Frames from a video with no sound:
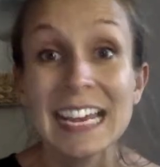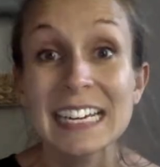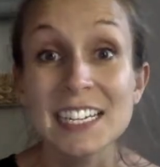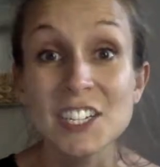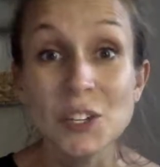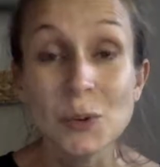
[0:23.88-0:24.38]

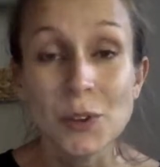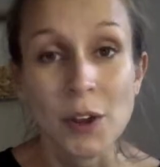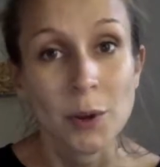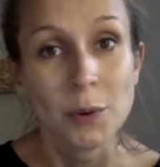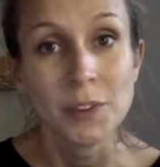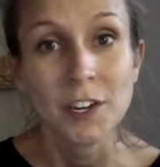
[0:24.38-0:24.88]
Did you
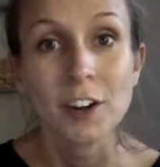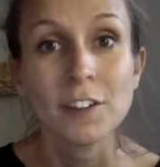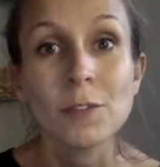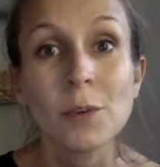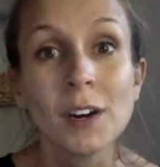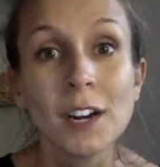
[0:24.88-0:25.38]
know there are
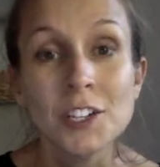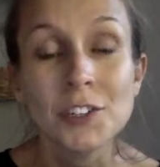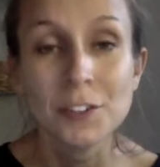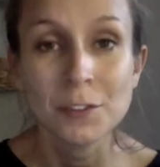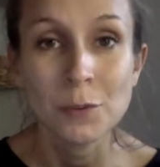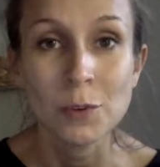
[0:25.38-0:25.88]

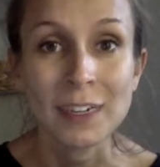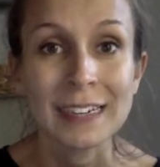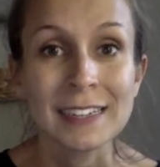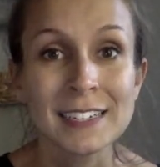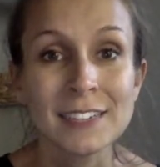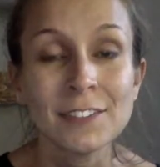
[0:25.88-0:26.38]

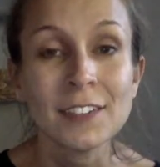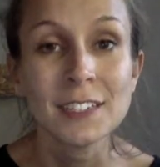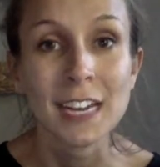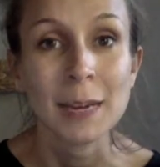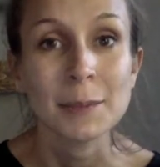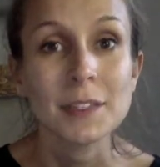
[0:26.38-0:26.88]
440 different
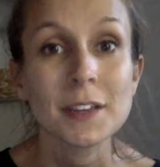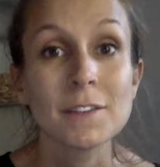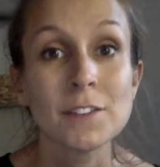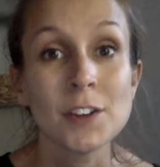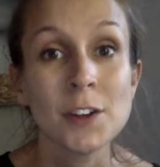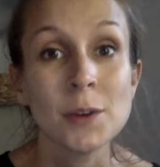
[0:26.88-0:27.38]
types of
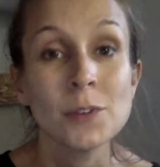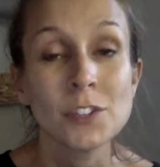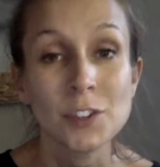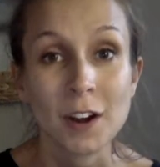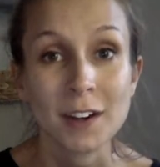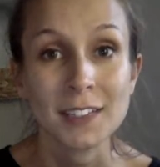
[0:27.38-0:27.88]
known
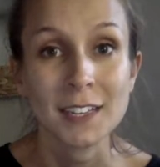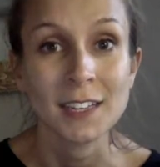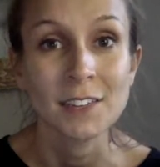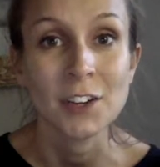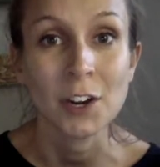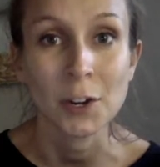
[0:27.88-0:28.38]
sharks that
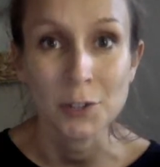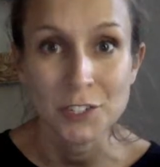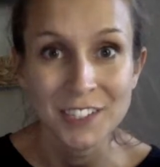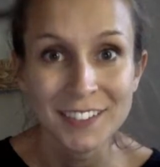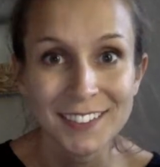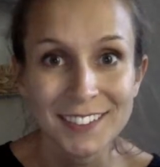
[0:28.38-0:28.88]
live in our
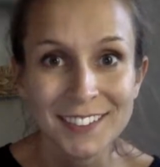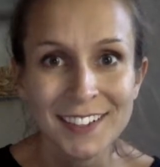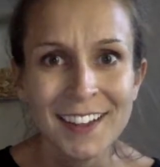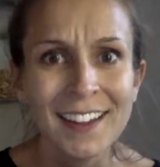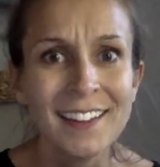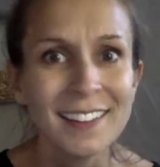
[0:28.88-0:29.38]
oceans?
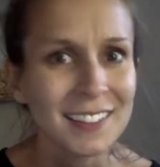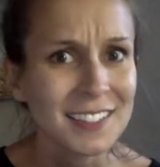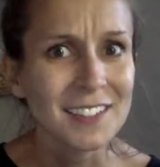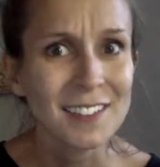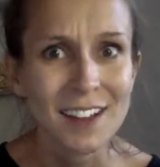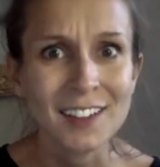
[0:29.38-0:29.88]
That's
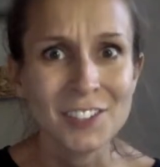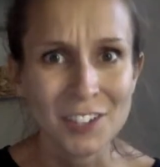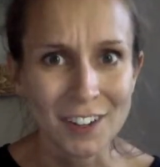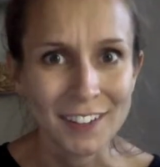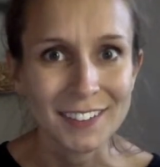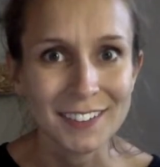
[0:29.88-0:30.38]
a lot of
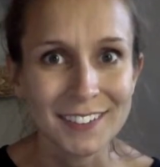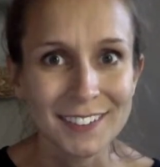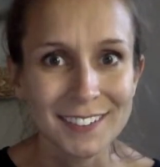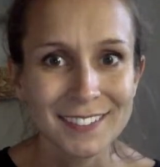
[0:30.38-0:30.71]
sharks.